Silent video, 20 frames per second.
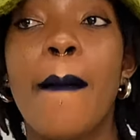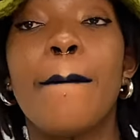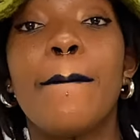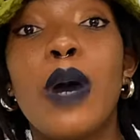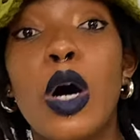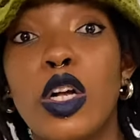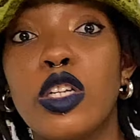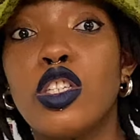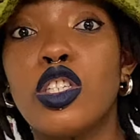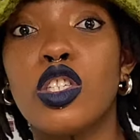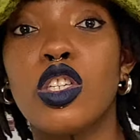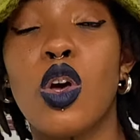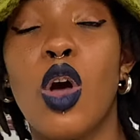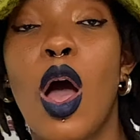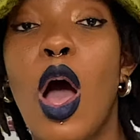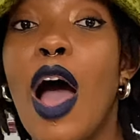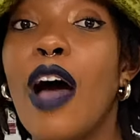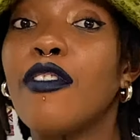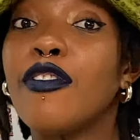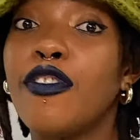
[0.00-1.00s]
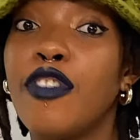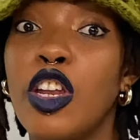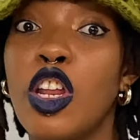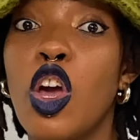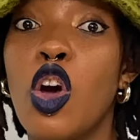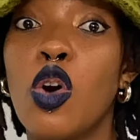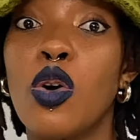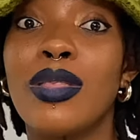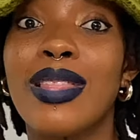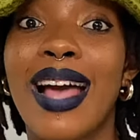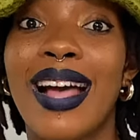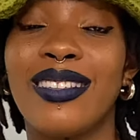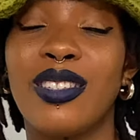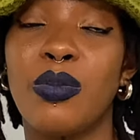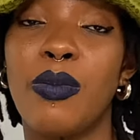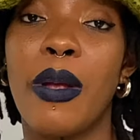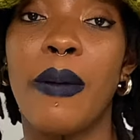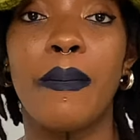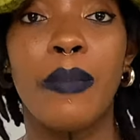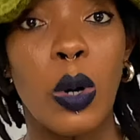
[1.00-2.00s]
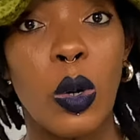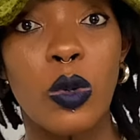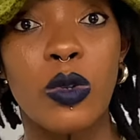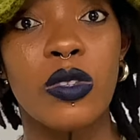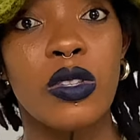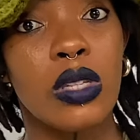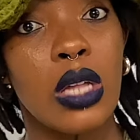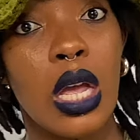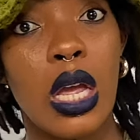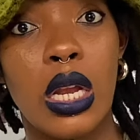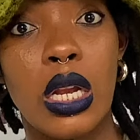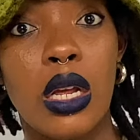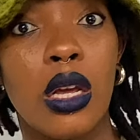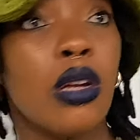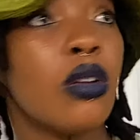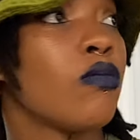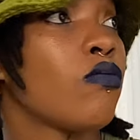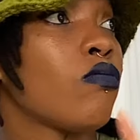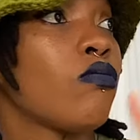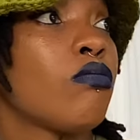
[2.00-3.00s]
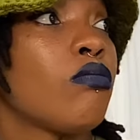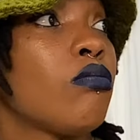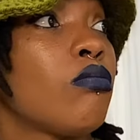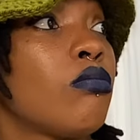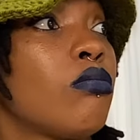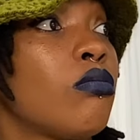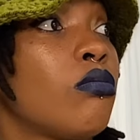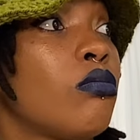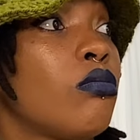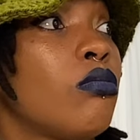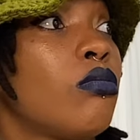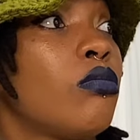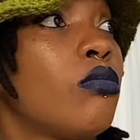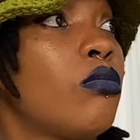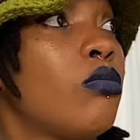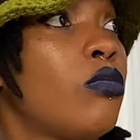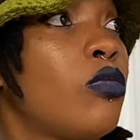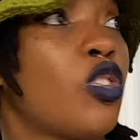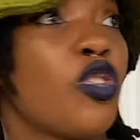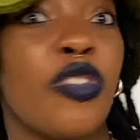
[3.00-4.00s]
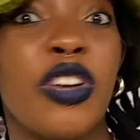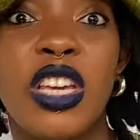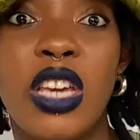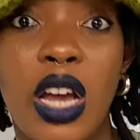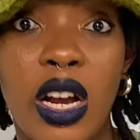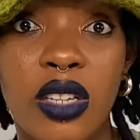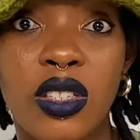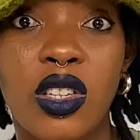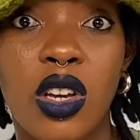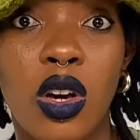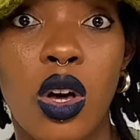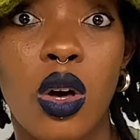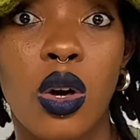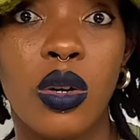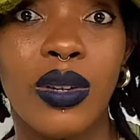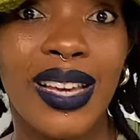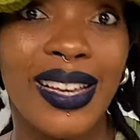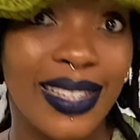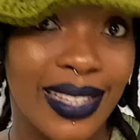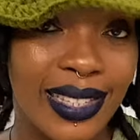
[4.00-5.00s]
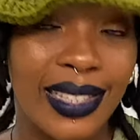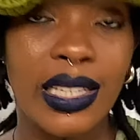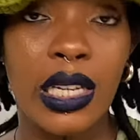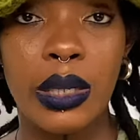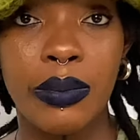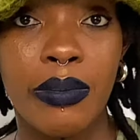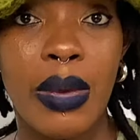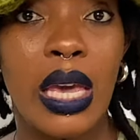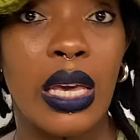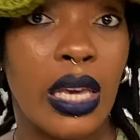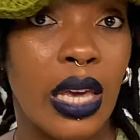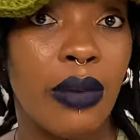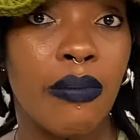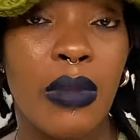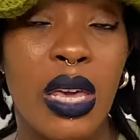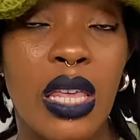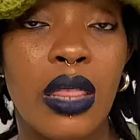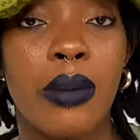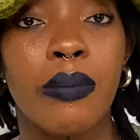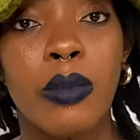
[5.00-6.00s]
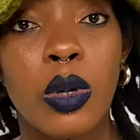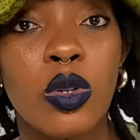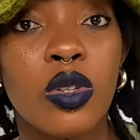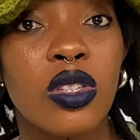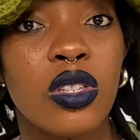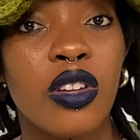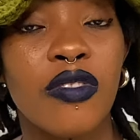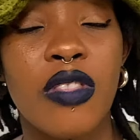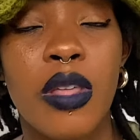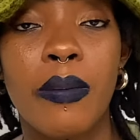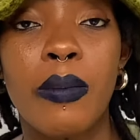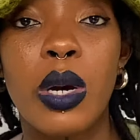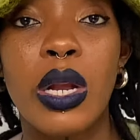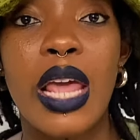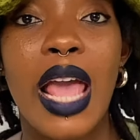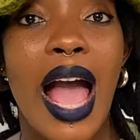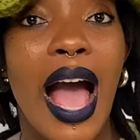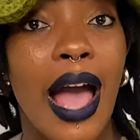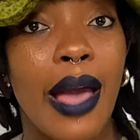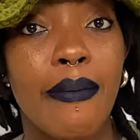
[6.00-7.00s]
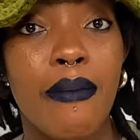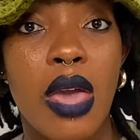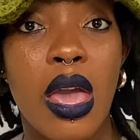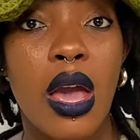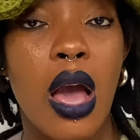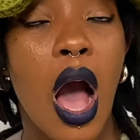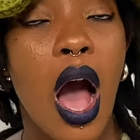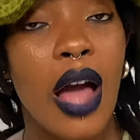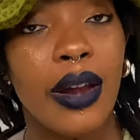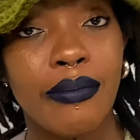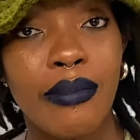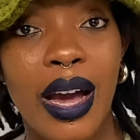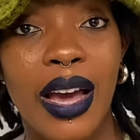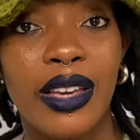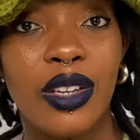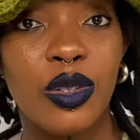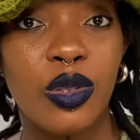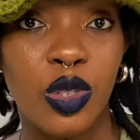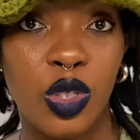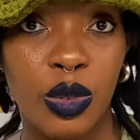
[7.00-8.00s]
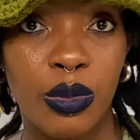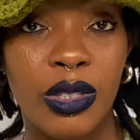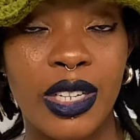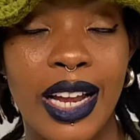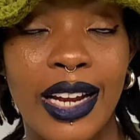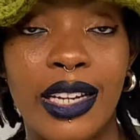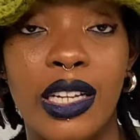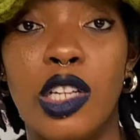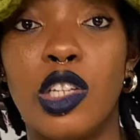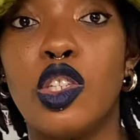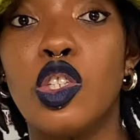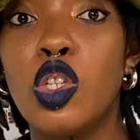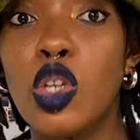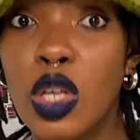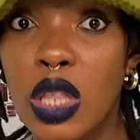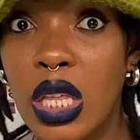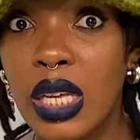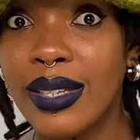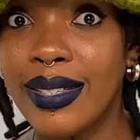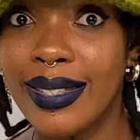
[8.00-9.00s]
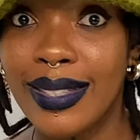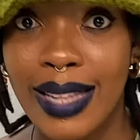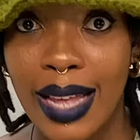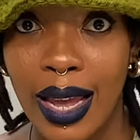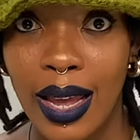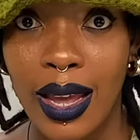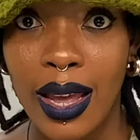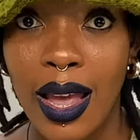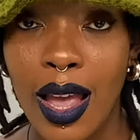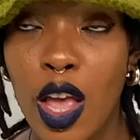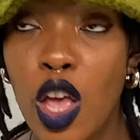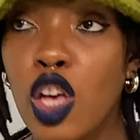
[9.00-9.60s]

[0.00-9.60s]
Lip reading: But a video that's been posted 3 years ago is still making me the most of the money I make on my YouTube channel to this day.